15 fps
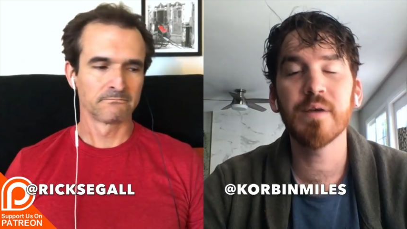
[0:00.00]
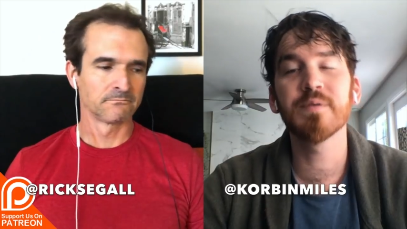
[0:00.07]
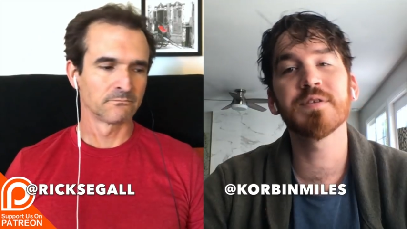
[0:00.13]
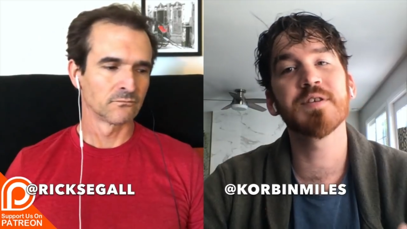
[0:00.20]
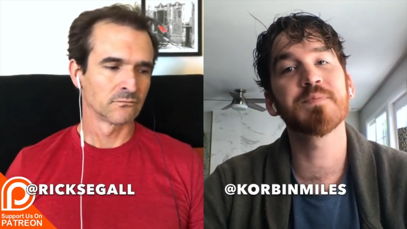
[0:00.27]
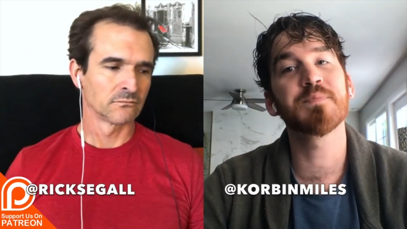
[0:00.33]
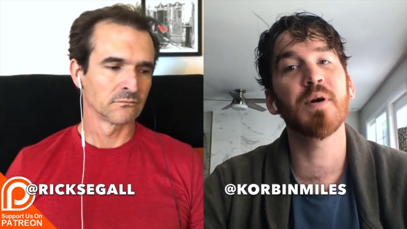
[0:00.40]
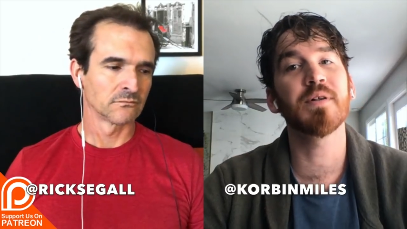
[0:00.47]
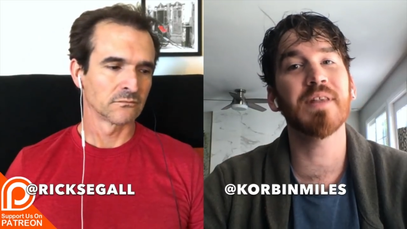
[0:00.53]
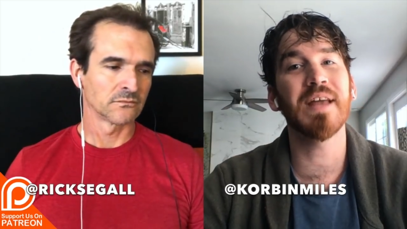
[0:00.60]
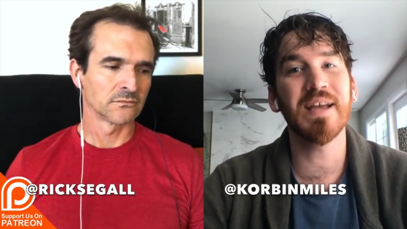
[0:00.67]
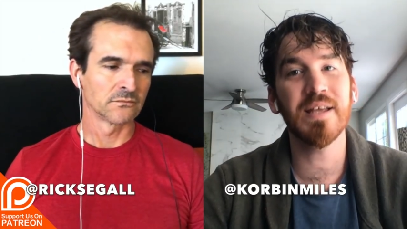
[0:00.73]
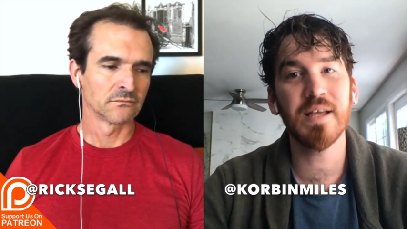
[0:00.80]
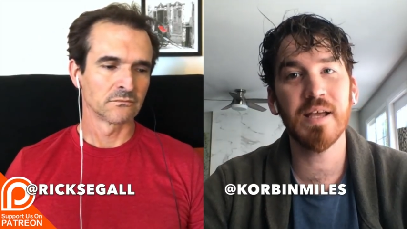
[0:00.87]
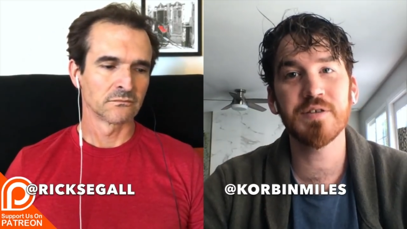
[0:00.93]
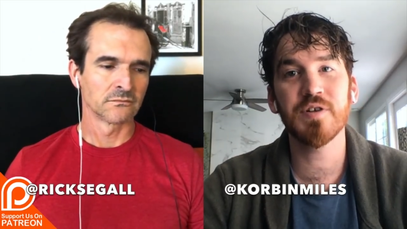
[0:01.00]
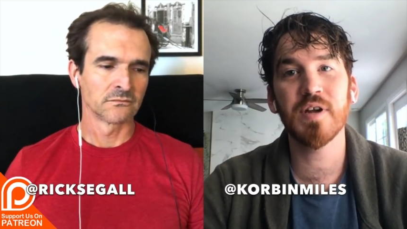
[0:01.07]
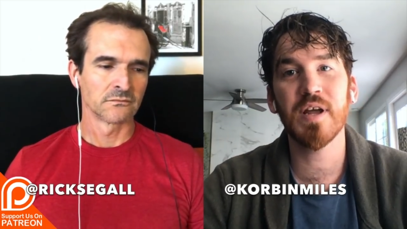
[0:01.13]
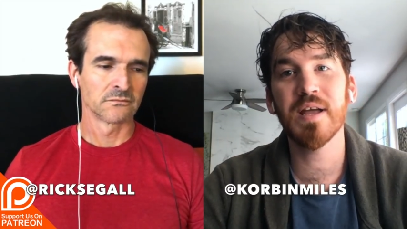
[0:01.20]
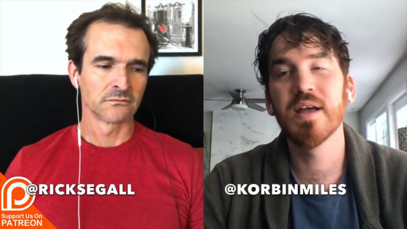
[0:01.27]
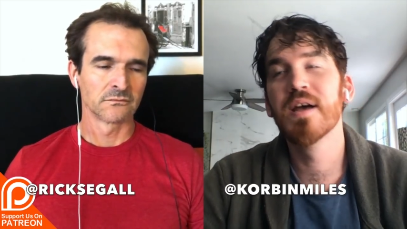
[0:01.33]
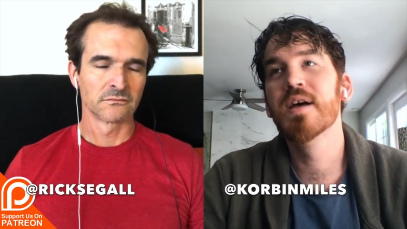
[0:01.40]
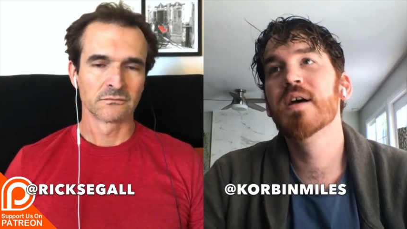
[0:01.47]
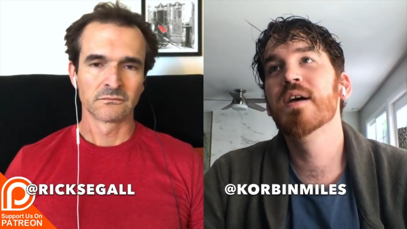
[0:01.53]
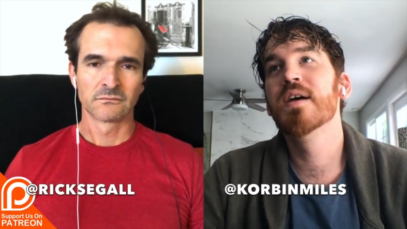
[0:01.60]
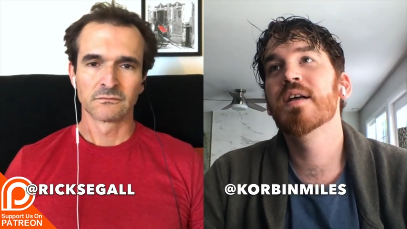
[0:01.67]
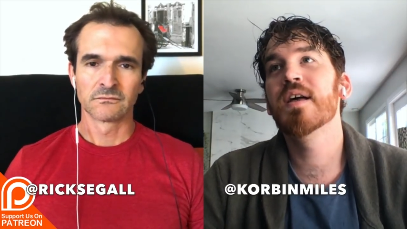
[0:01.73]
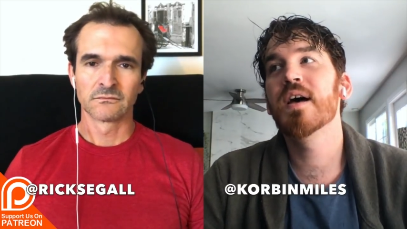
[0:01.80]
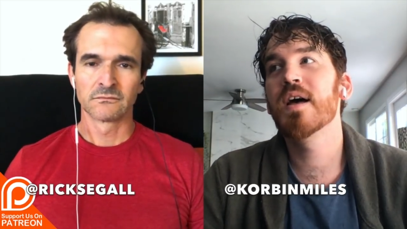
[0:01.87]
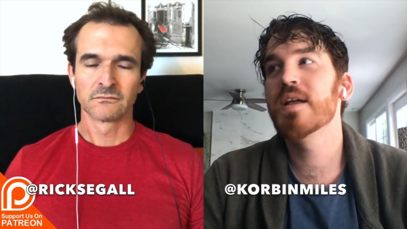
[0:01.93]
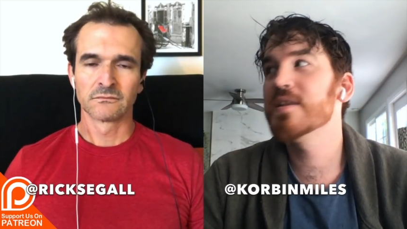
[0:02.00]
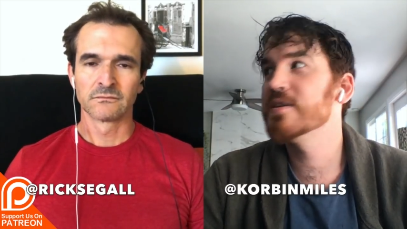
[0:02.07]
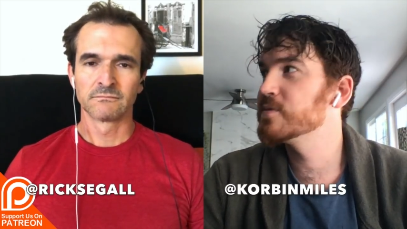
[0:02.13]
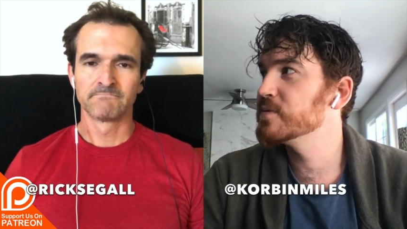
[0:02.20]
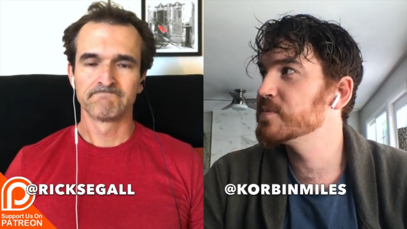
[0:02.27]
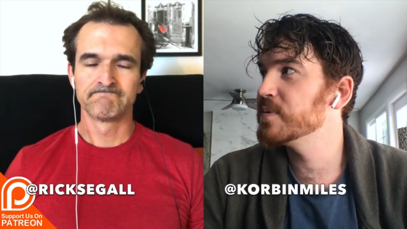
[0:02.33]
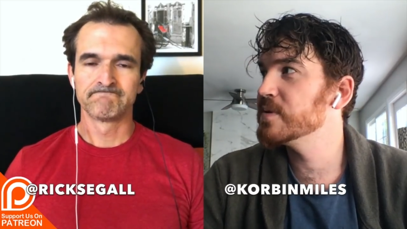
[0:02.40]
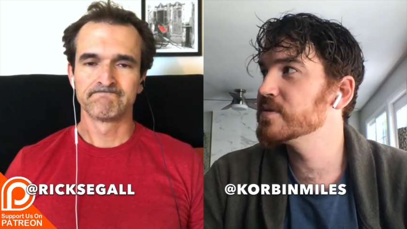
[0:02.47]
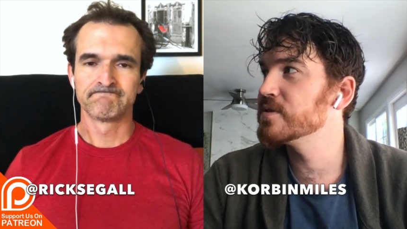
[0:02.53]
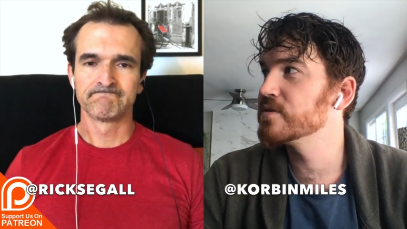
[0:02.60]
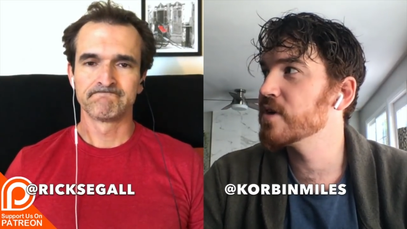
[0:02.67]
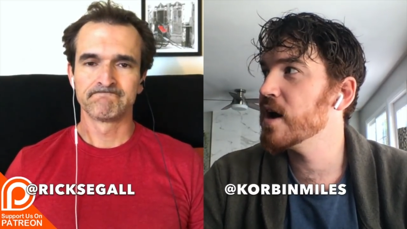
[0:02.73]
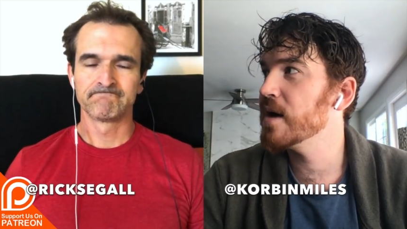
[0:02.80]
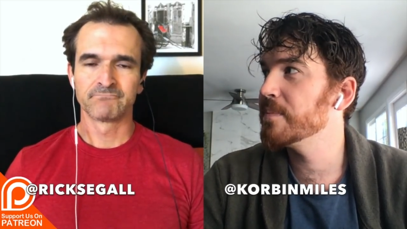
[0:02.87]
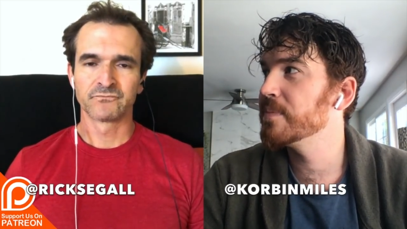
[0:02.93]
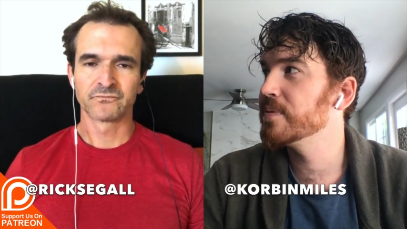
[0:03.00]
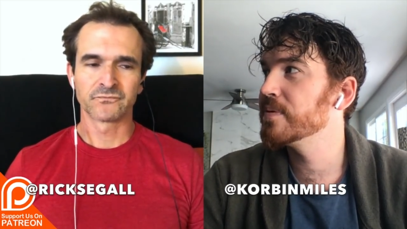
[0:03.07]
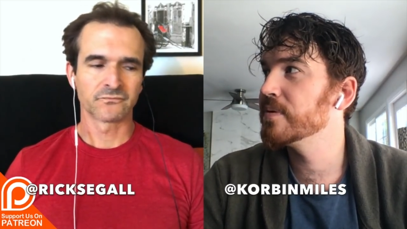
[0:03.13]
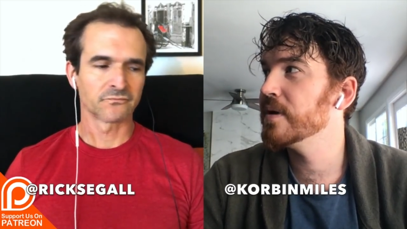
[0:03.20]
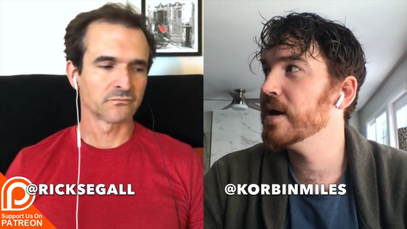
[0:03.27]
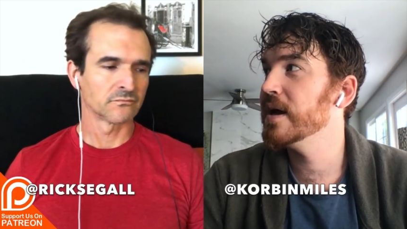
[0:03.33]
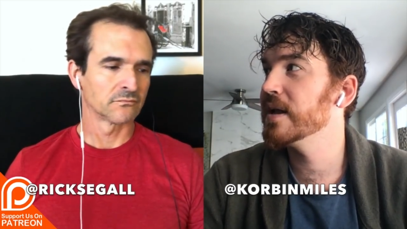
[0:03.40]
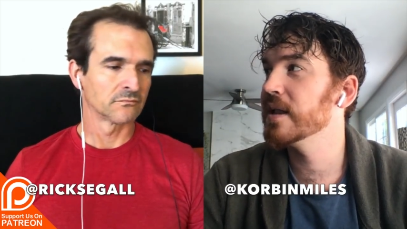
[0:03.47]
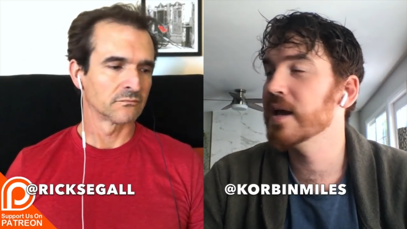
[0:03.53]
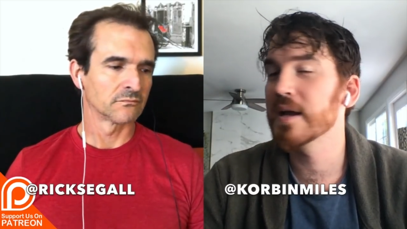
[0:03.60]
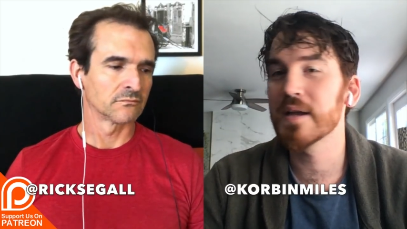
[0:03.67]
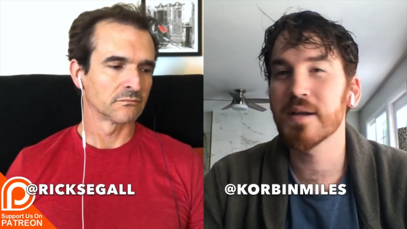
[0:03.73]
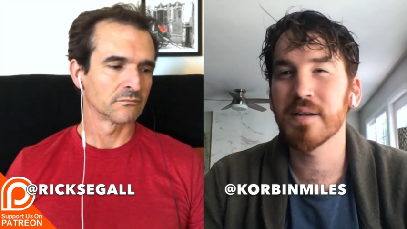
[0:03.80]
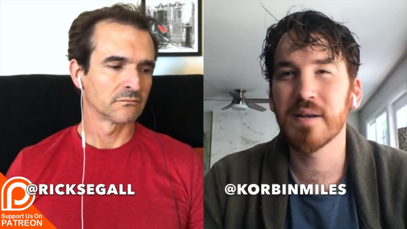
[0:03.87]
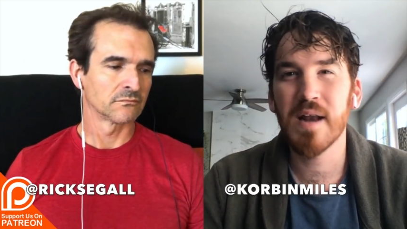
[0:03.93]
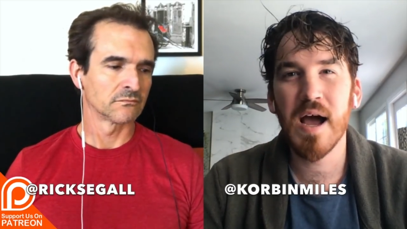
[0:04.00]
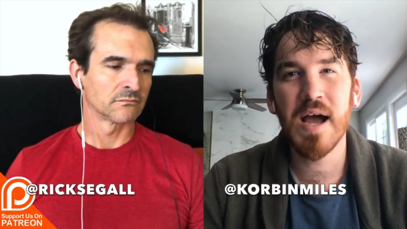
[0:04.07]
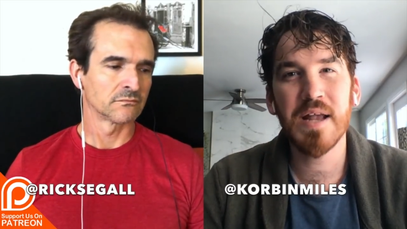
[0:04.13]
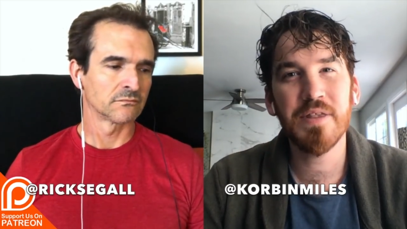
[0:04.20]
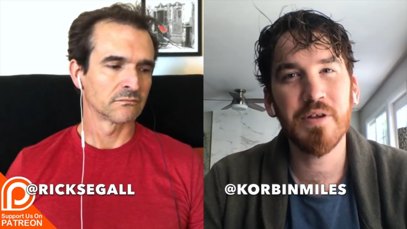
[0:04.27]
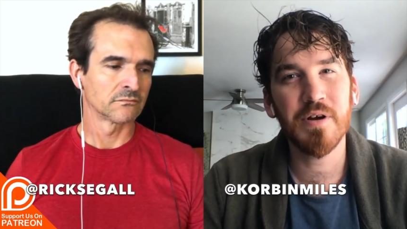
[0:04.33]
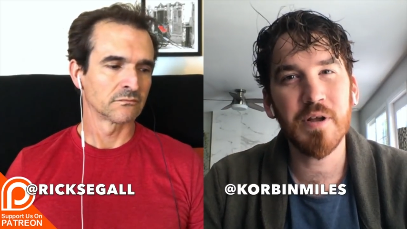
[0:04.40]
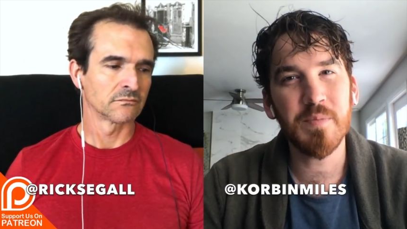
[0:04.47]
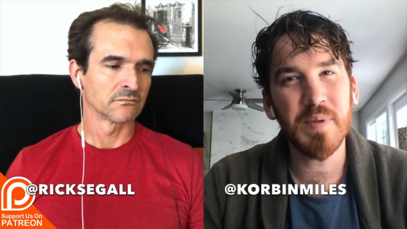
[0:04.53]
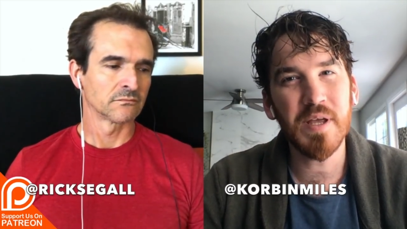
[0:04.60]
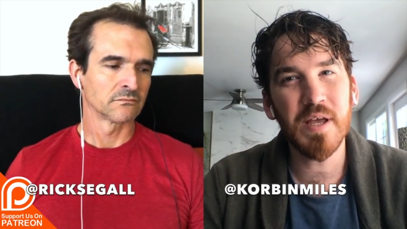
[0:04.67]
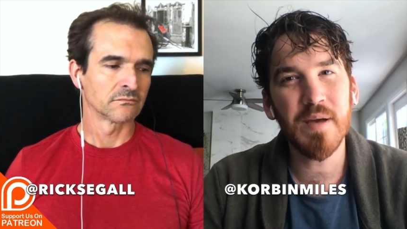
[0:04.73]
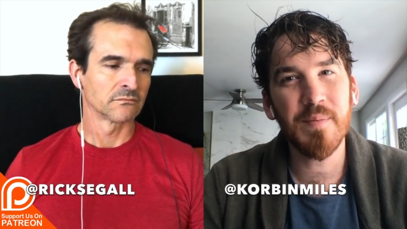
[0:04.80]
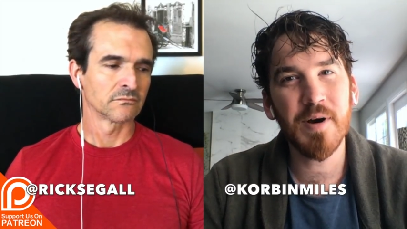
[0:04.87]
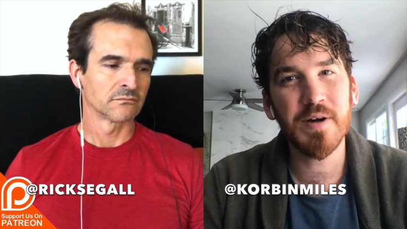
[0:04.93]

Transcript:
Speaker 1: It was his birthday yesterday. This was supposed to drop at like 9:30 p.m.